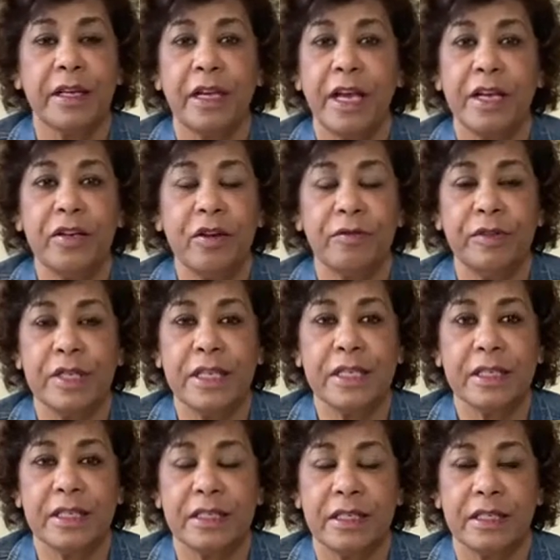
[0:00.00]
Any of
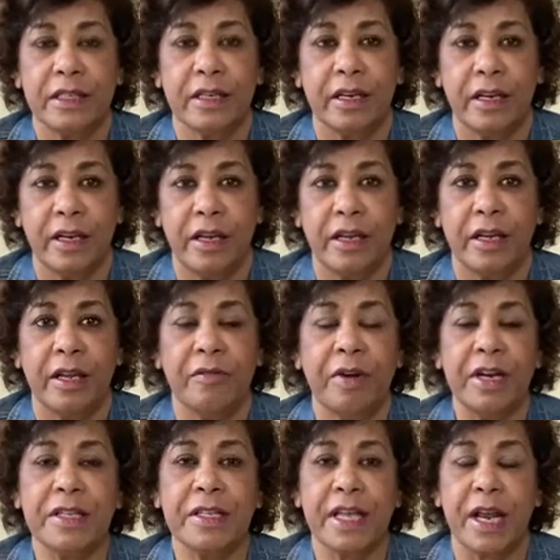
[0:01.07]
these
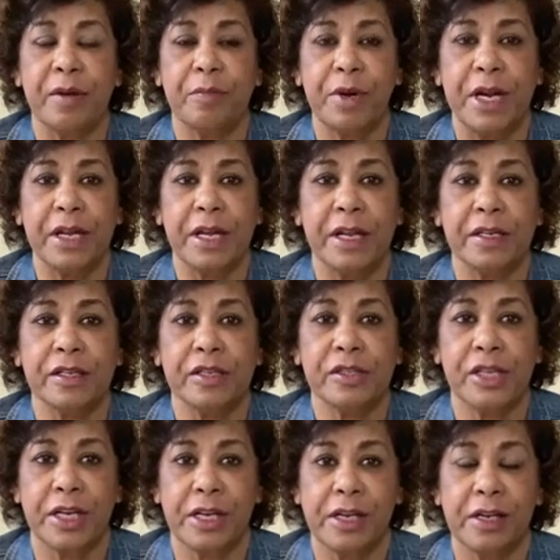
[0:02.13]
events can bring in
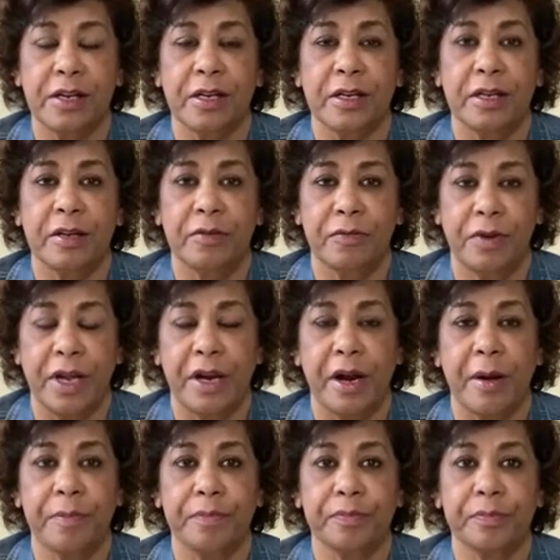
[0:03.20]
shingle
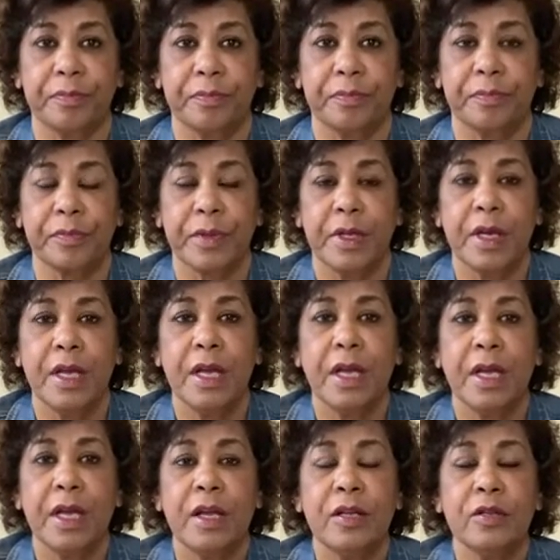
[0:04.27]
flare-up.
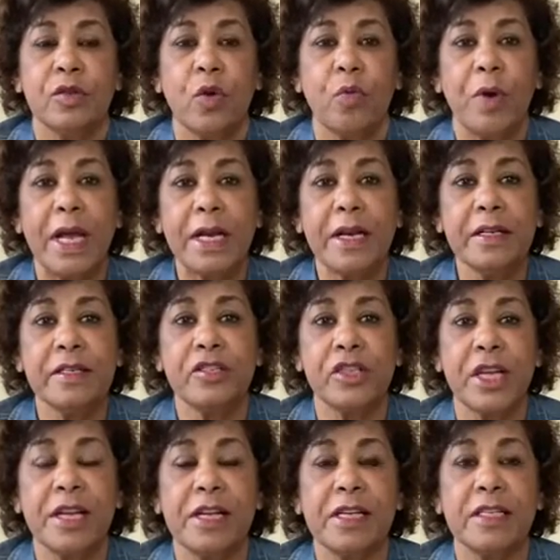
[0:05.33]
So where does
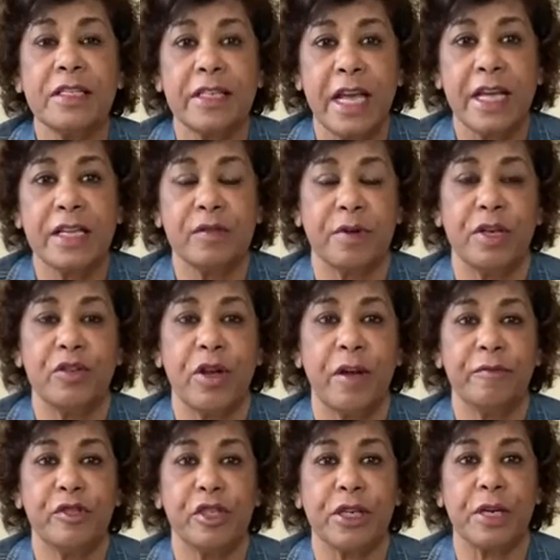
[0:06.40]
shingle stays when you
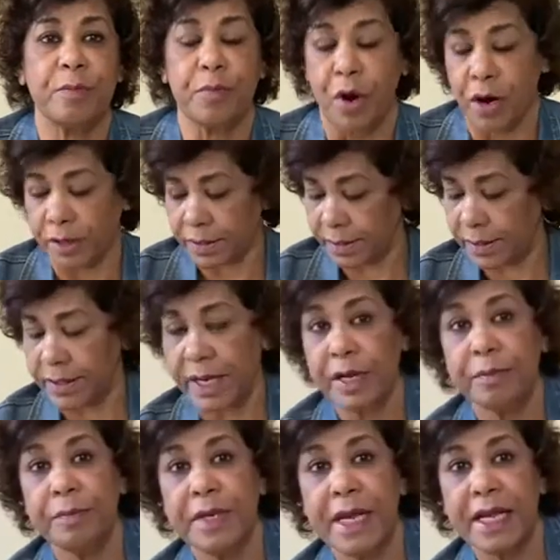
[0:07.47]
have chickenpox? Let
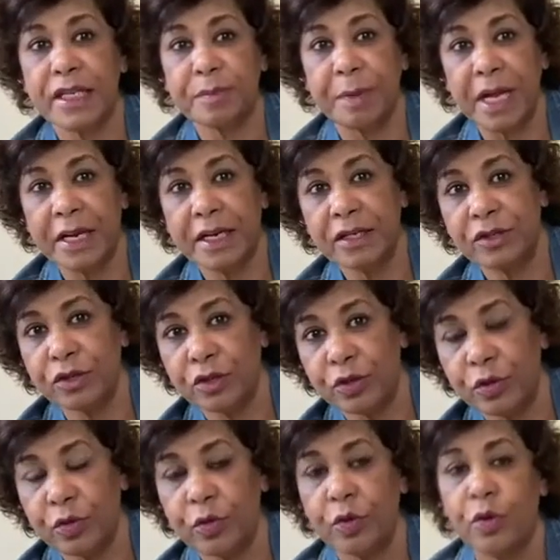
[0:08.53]
me explain it to
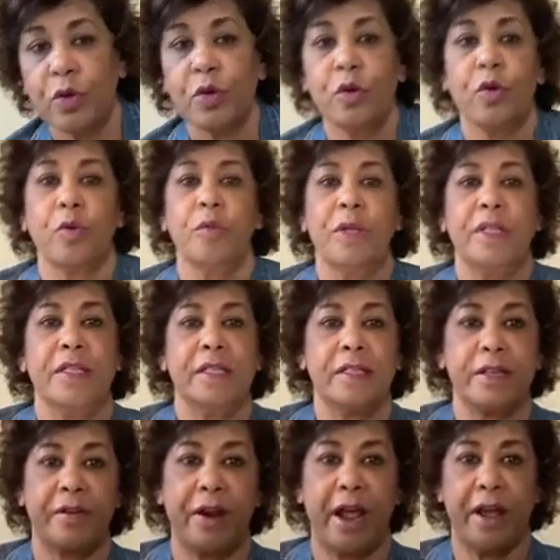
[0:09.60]
you with this
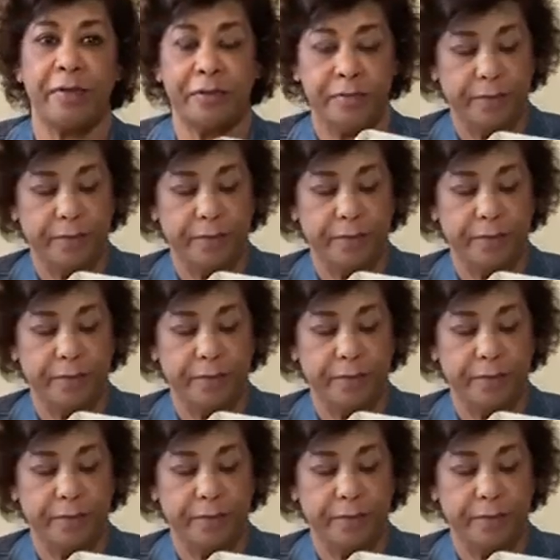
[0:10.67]
graph.